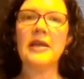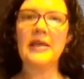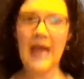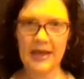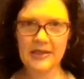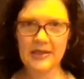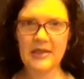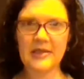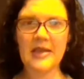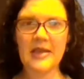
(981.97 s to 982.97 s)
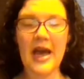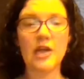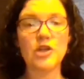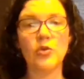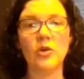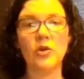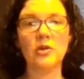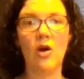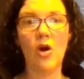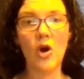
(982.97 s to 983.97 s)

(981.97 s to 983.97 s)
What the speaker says: Yes. Is the actual